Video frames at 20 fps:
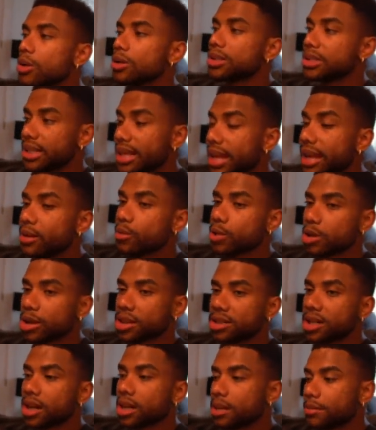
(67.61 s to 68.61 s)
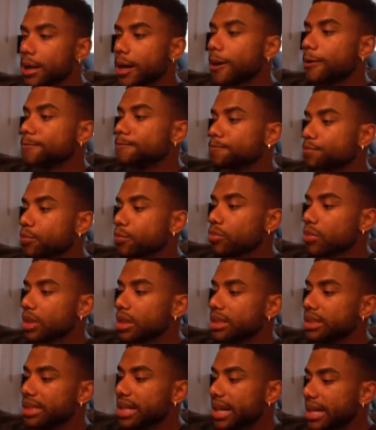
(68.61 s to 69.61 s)
today we're gonna talk about
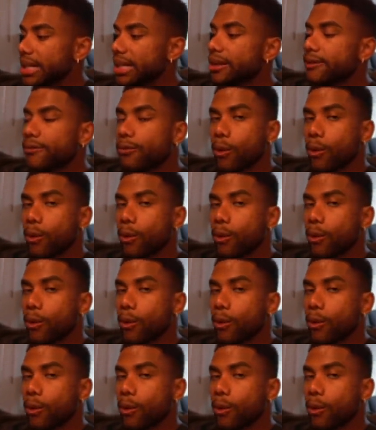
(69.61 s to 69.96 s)
dating